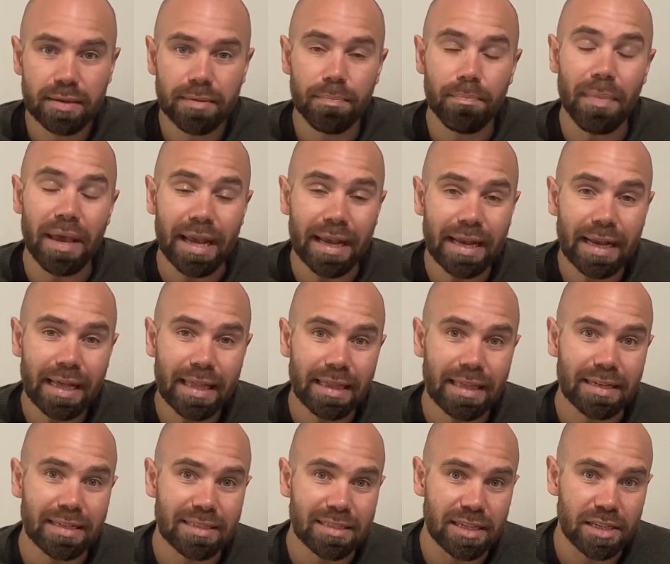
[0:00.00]
make
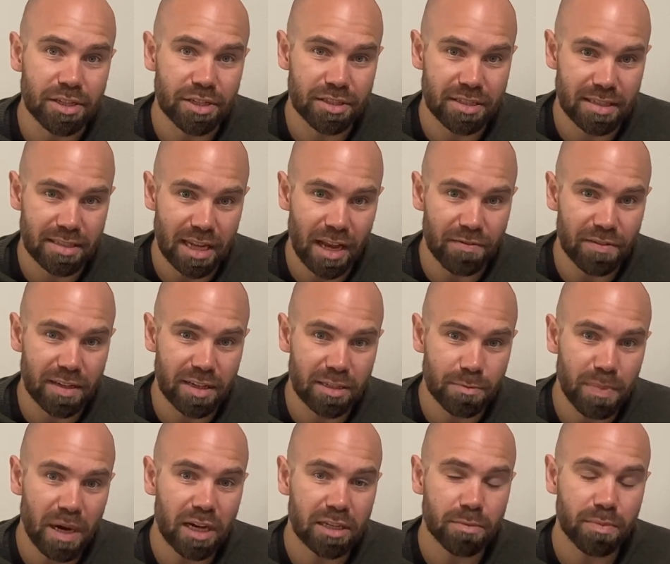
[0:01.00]
the decisions as often as
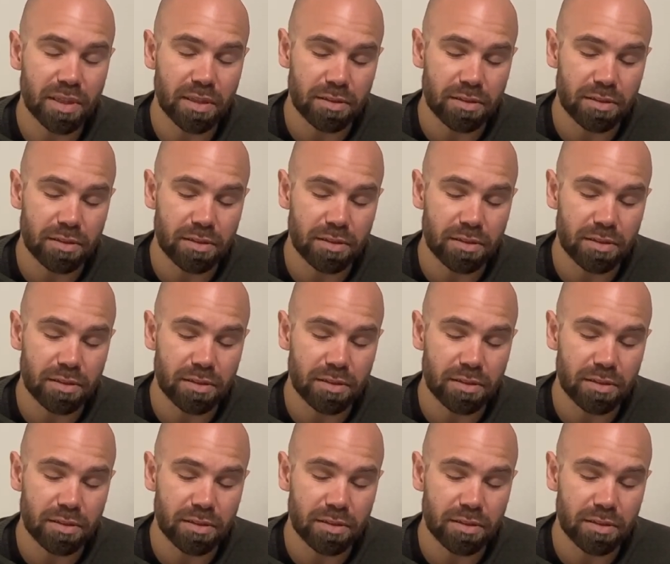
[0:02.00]
possible.